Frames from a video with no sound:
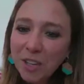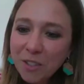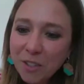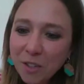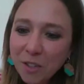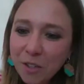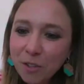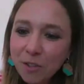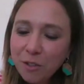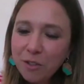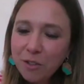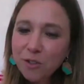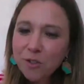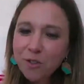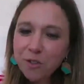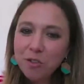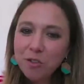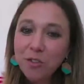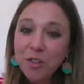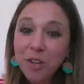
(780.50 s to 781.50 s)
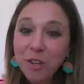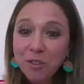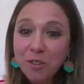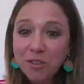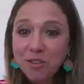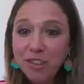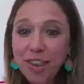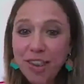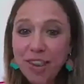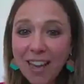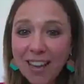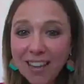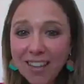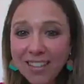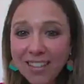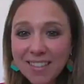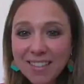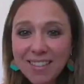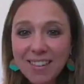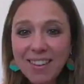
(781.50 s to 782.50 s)
you can do to
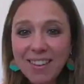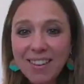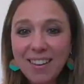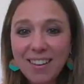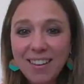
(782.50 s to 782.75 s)
neutralize